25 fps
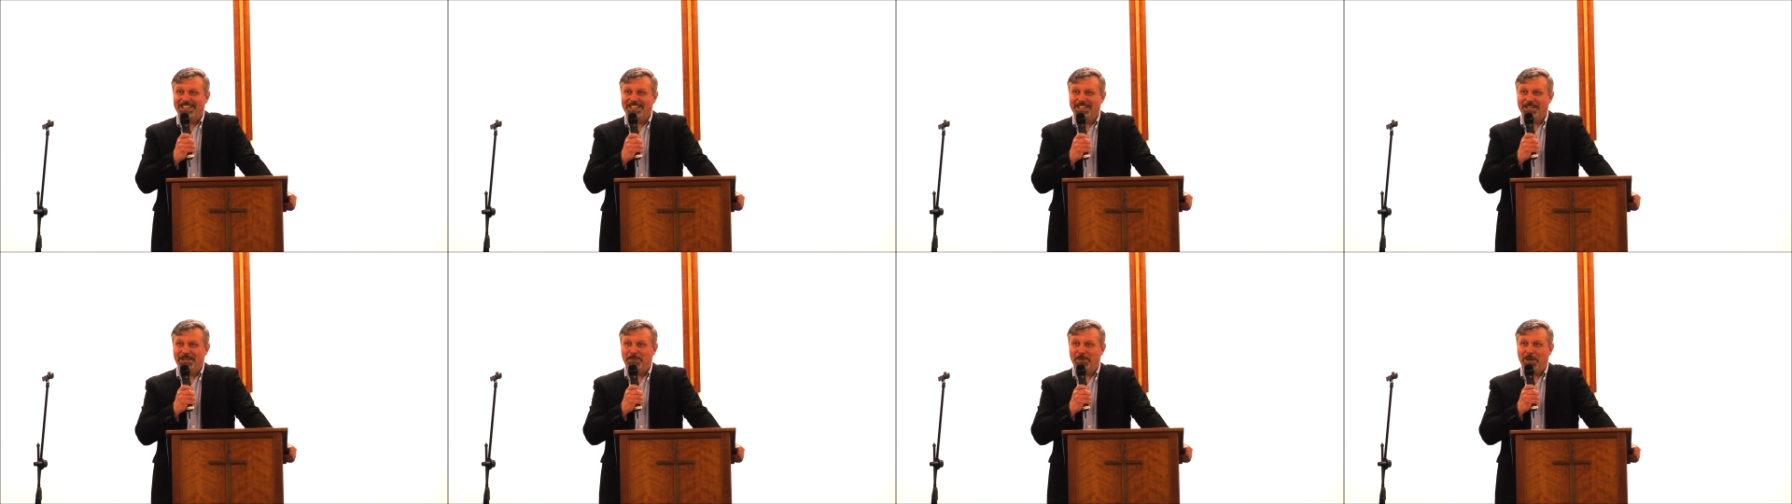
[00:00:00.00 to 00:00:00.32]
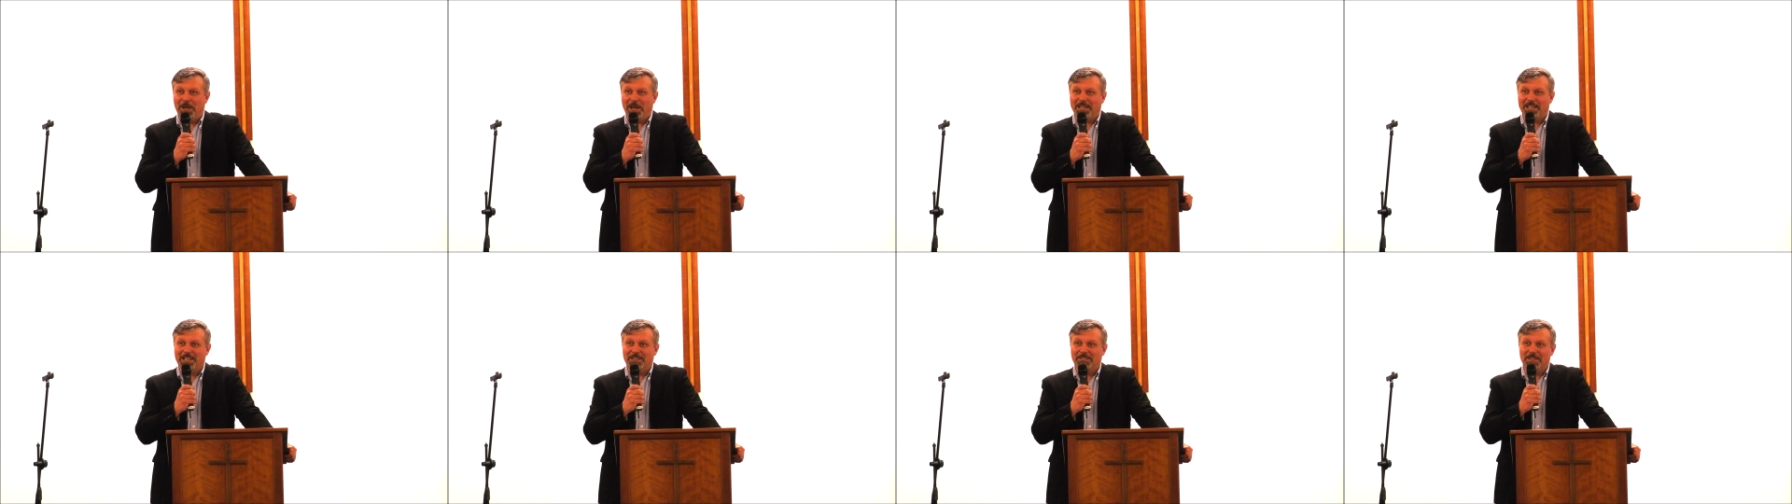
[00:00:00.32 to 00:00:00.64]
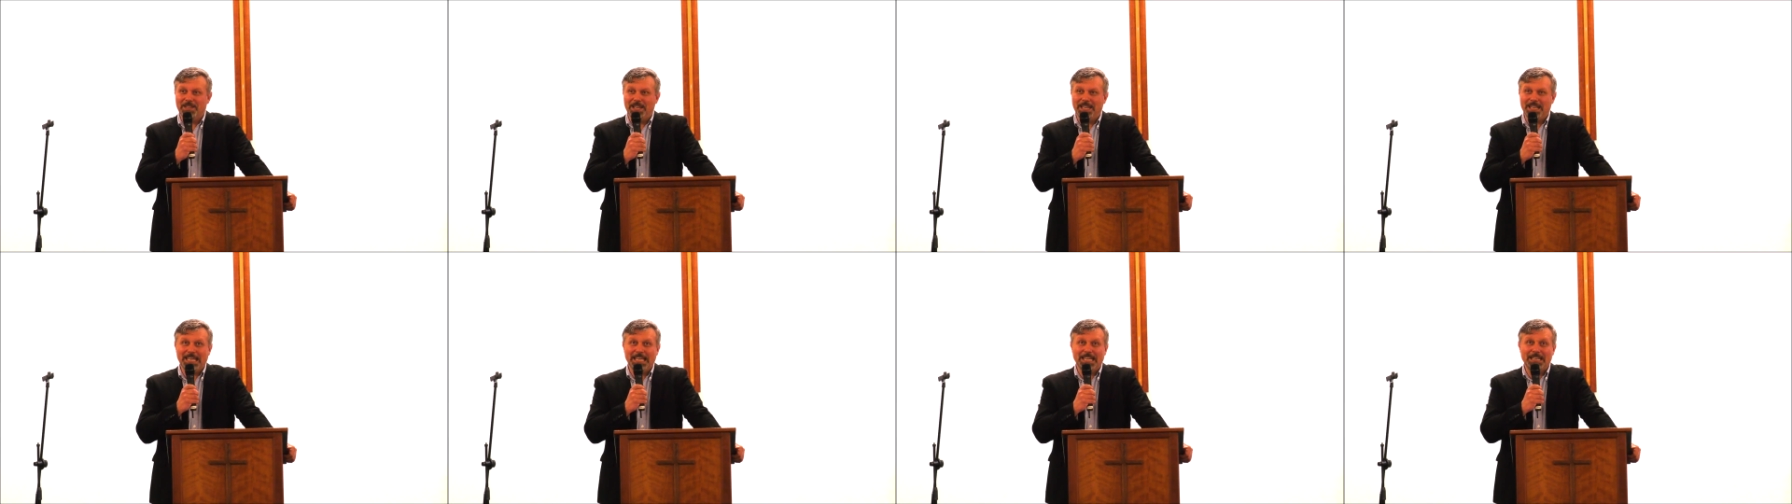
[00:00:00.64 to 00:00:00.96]
in the back if
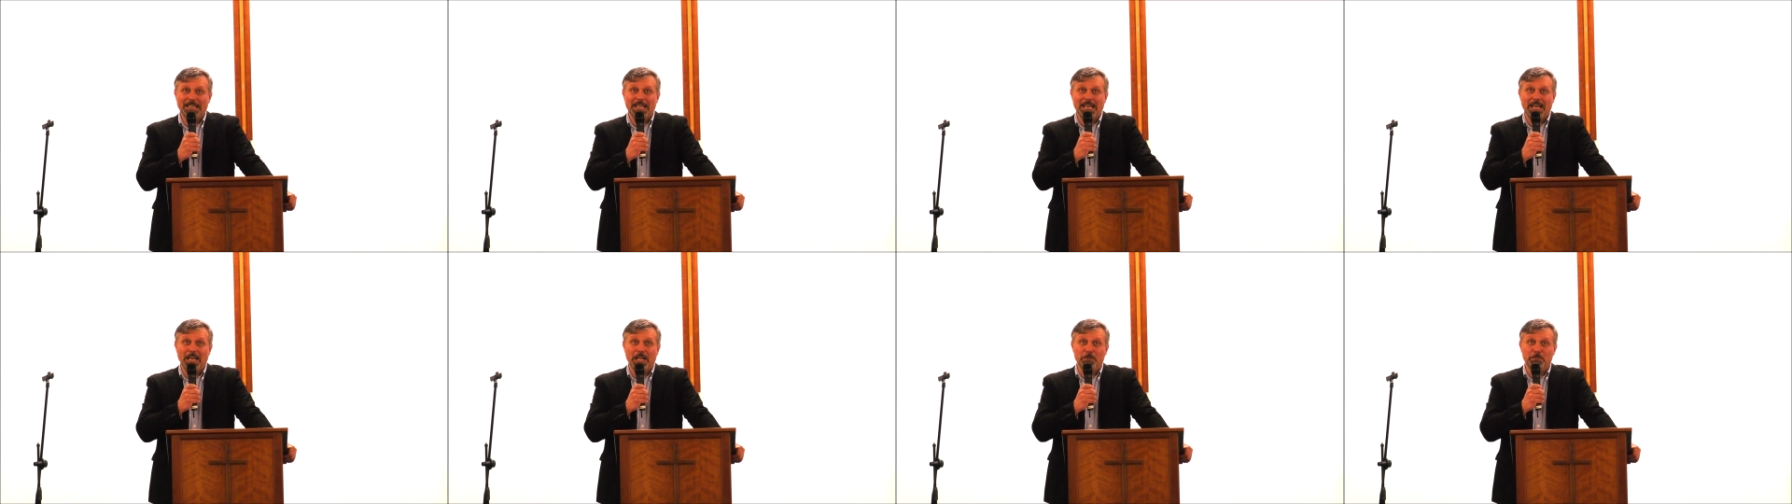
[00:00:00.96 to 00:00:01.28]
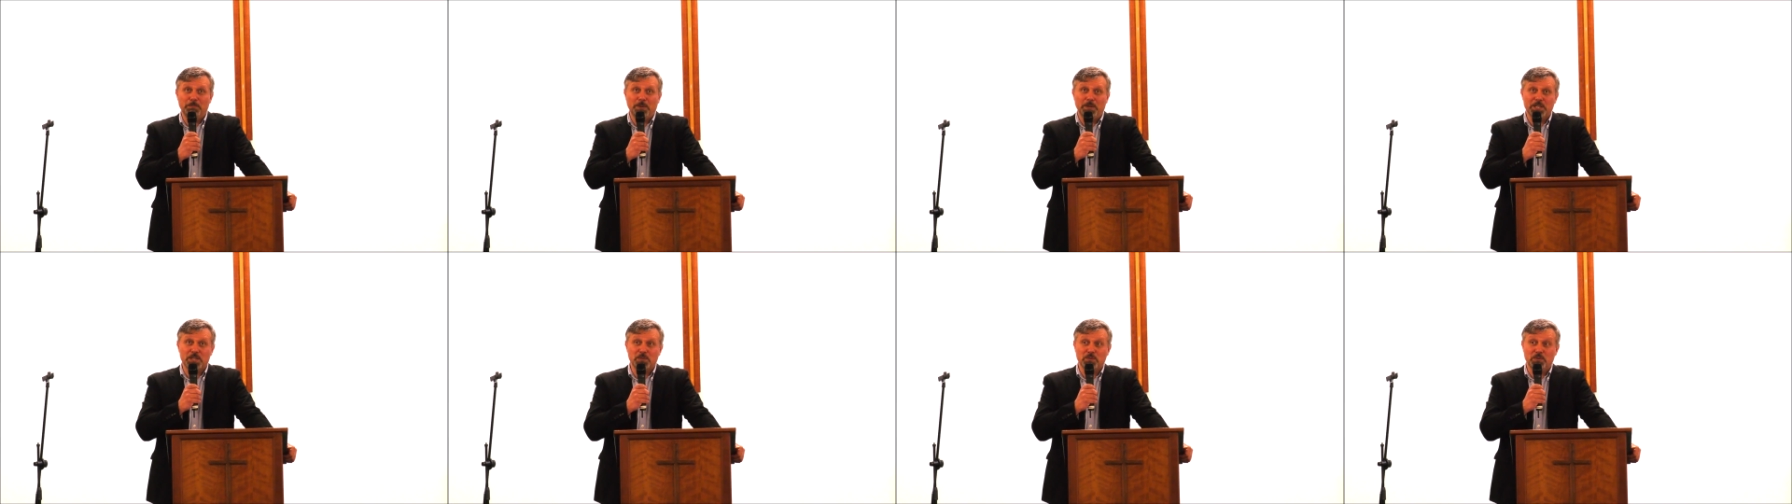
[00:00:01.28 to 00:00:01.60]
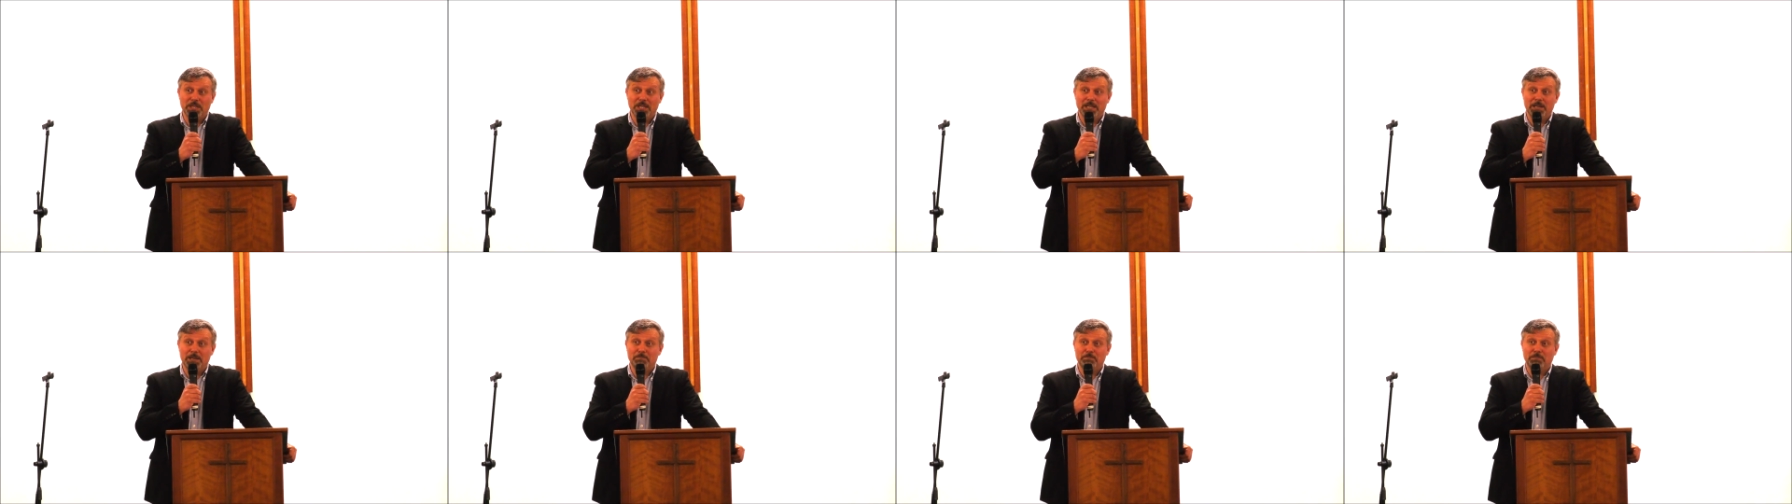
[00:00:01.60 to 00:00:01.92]
they can help us
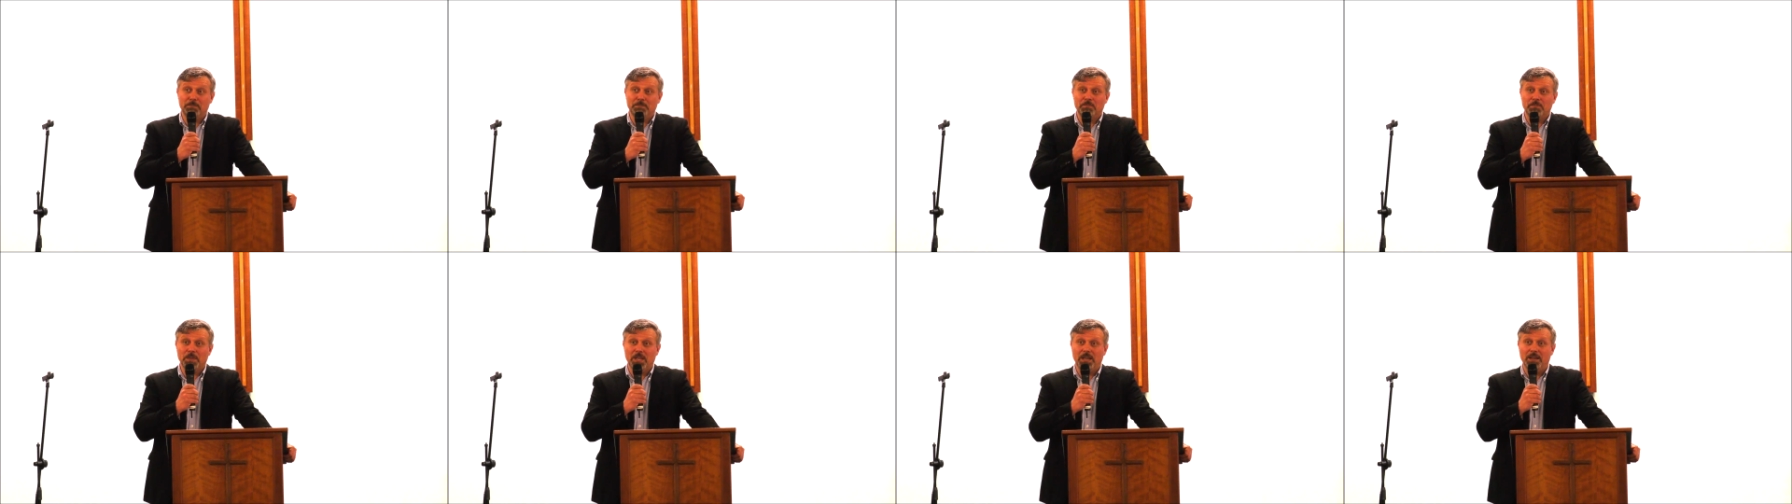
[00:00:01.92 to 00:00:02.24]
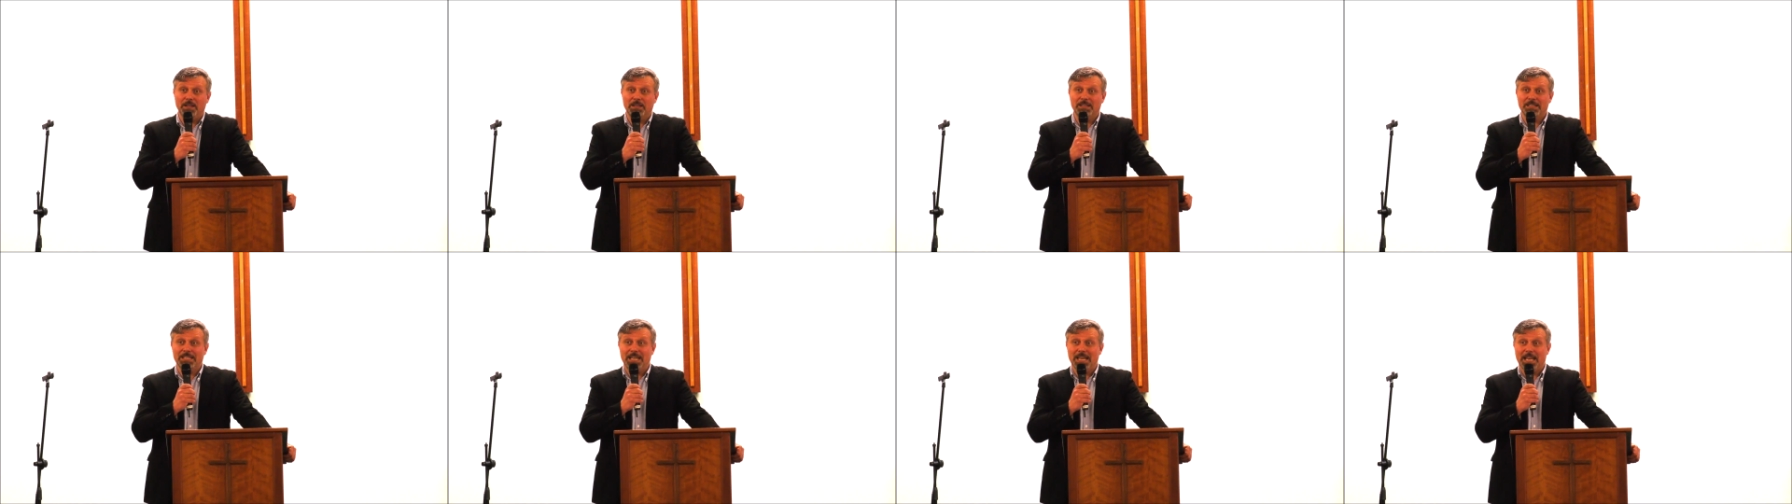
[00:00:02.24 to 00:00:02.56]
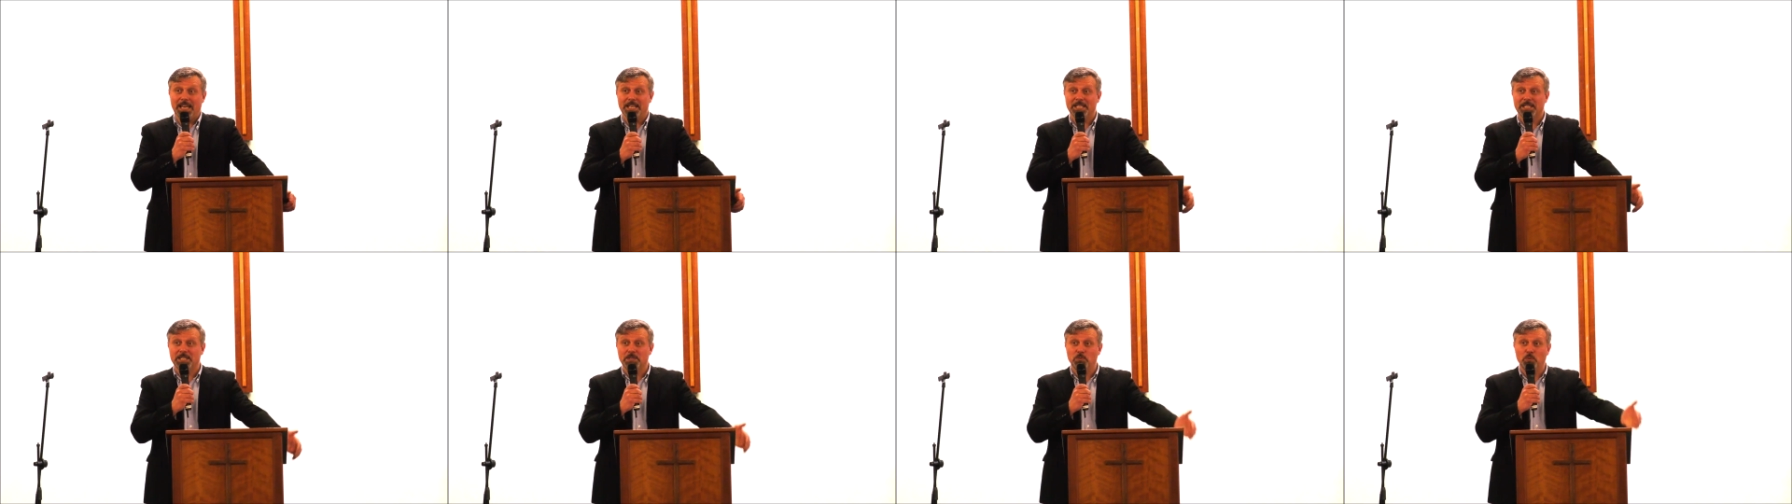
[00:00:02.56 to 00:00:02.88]
with the uh,
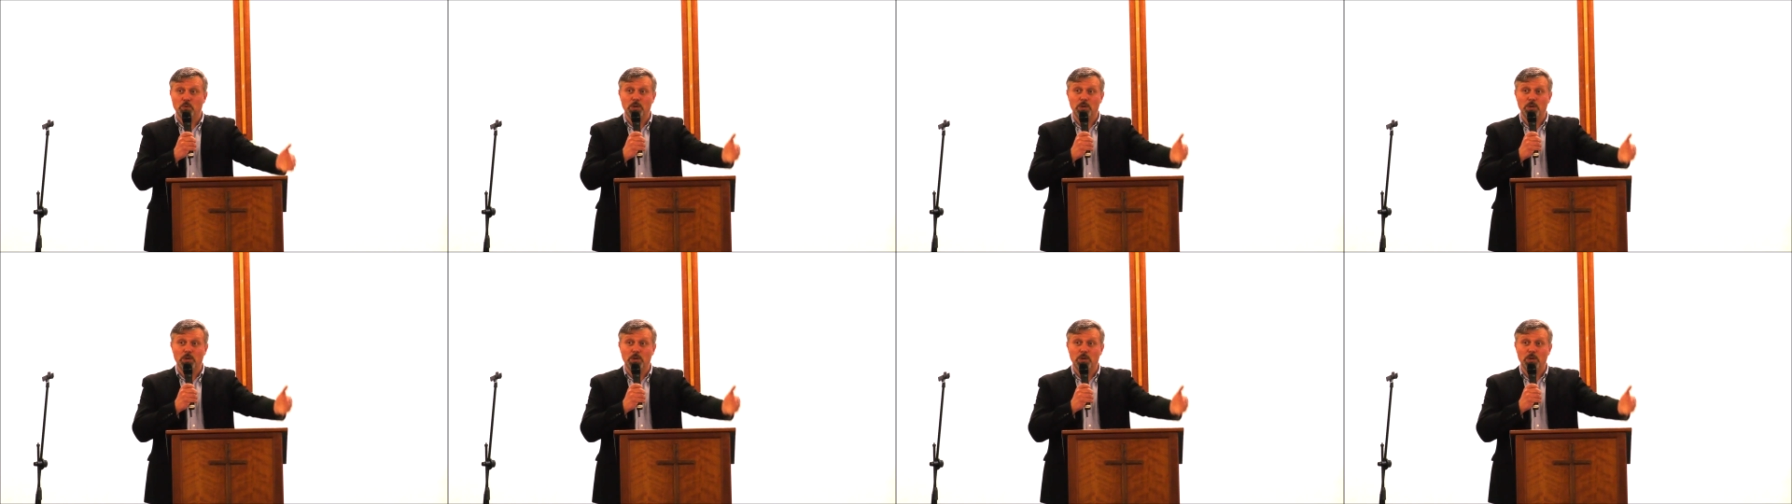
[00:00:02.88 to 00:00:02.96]
text.